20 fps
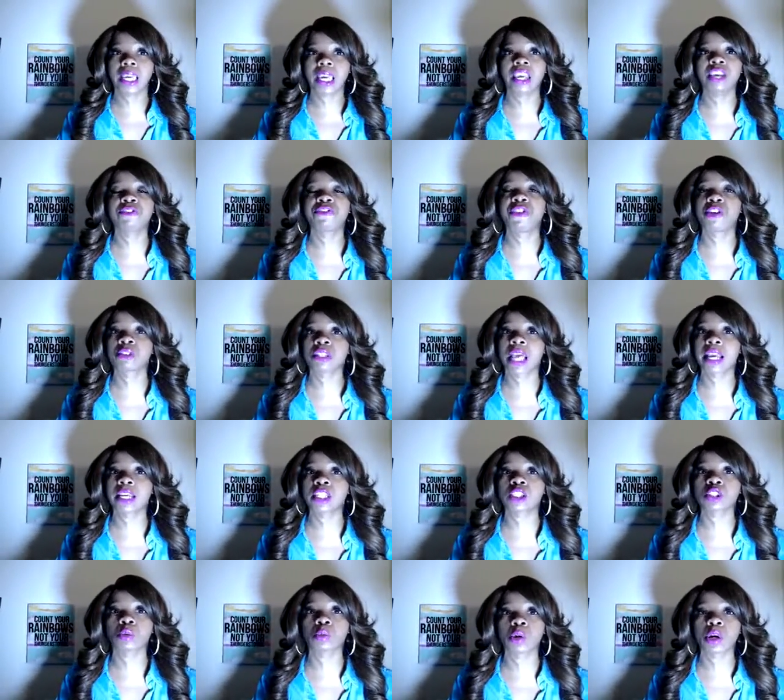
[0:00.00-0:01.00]
He feels like
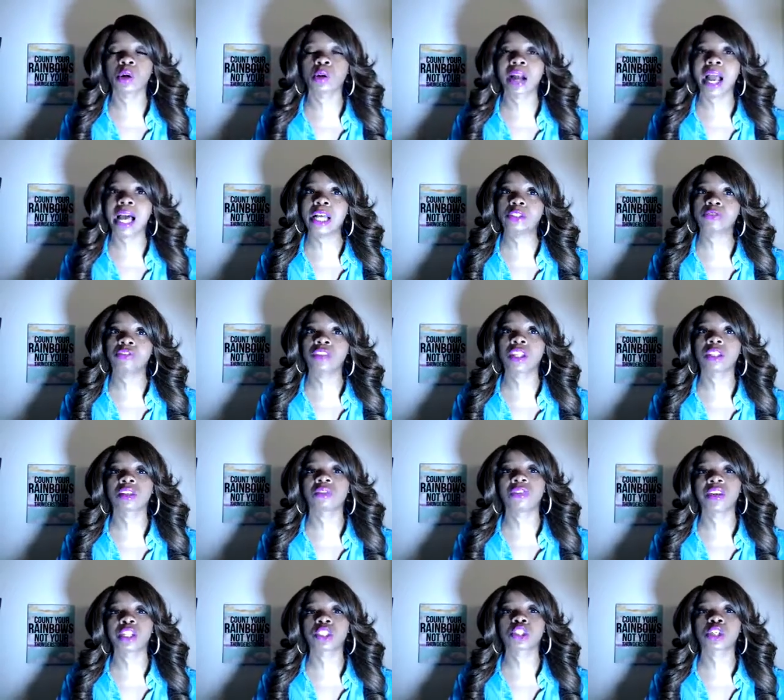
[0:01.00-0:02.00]
it's a real conflict
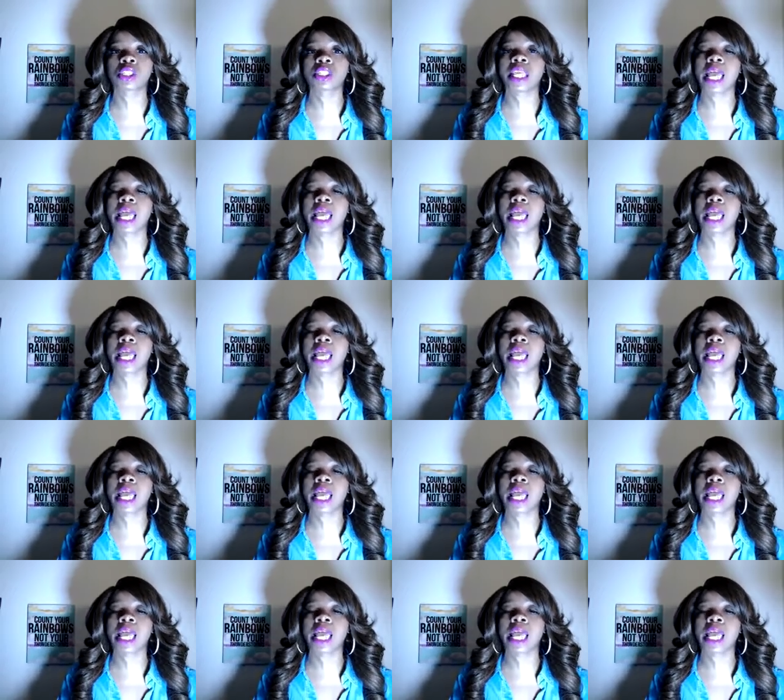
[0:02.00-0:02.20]
of interest,